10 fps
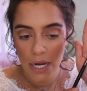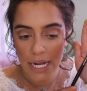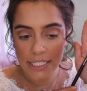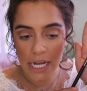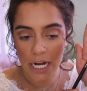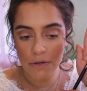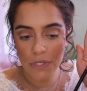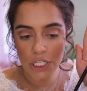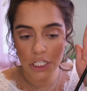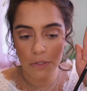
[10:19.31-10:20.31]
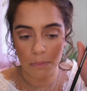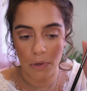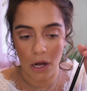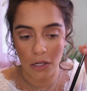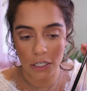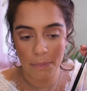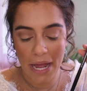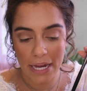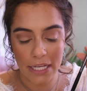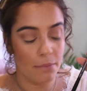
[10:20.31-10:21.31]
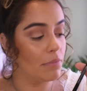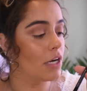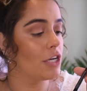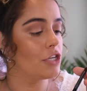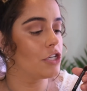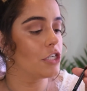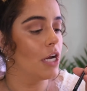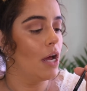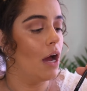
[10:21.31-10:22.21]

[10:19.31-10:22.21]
It's kind of a smaller packing brush.